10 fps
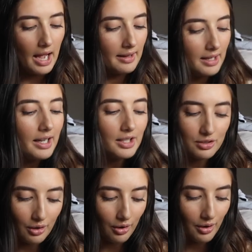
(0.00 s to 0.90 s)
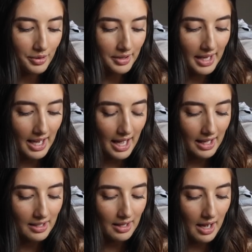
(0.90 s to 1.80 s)
And then I saw that they
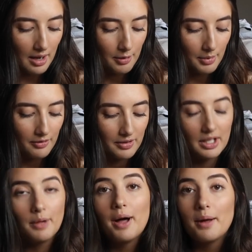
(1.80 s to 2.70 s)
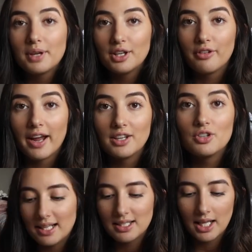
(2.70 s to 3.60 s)
had a vanilla pumpkin
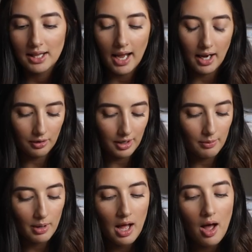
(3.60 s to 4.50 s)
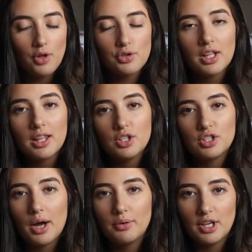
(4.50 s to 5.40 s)
range. I had to get the hand cream. I was going to get the
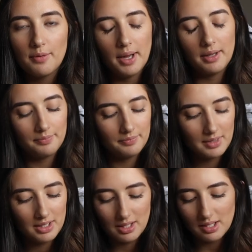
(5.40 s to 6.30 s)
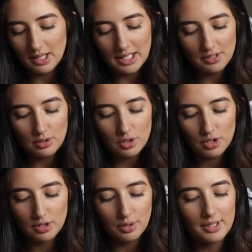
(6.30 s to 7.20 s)
shower gel, but things are
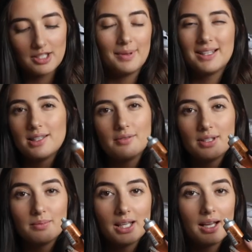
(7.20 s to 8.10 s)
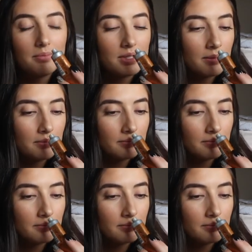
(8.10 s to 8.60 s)
just too expensive sometimes.